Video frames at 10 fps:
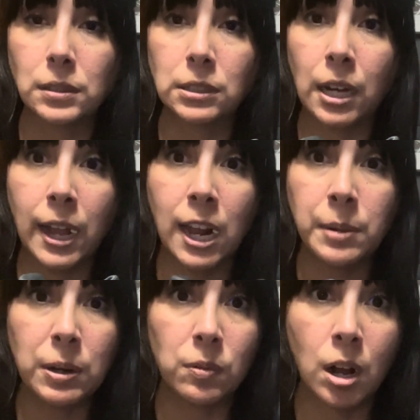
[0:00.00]
And I got them
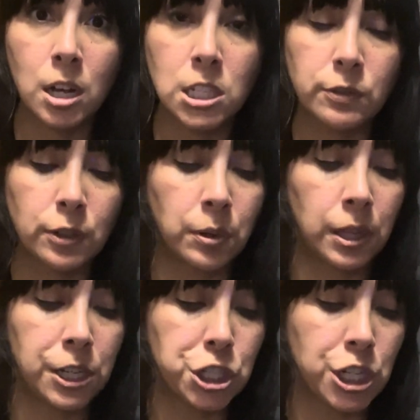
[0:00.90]
at Ross for
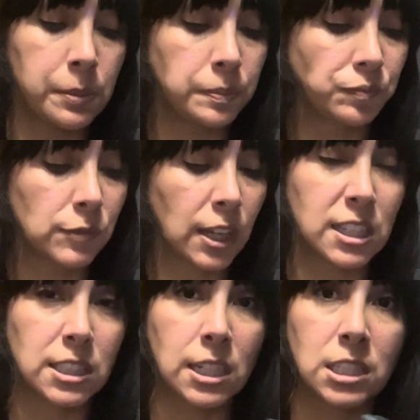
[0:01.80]
really cheap, like
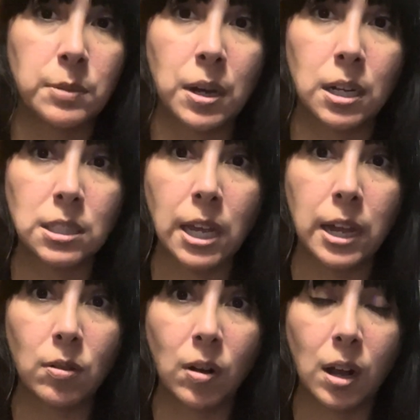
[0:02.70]
$60 at
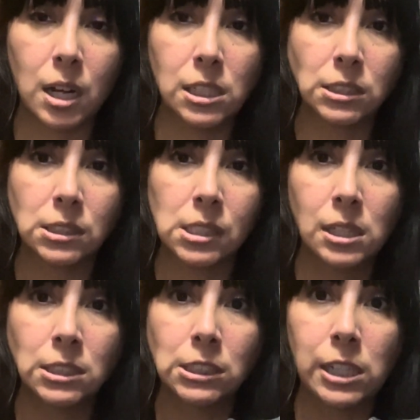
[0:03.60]
Ross.
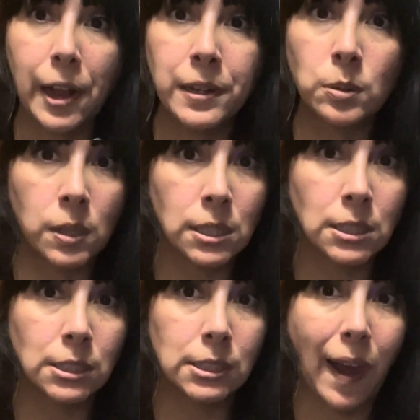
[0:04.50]
It
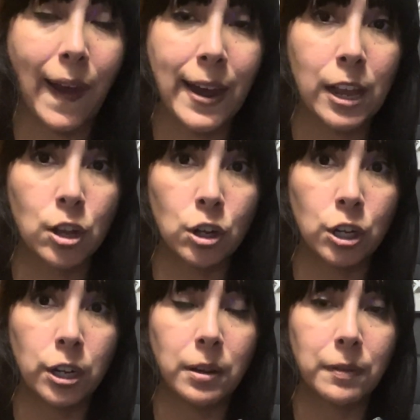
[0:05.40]
was a
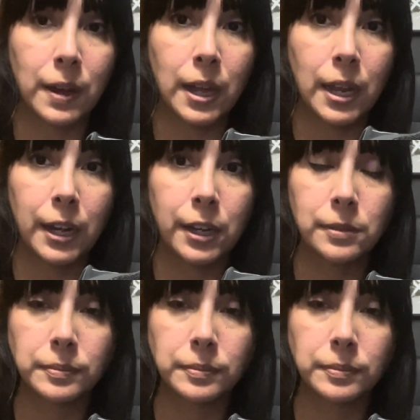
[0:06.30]
good find.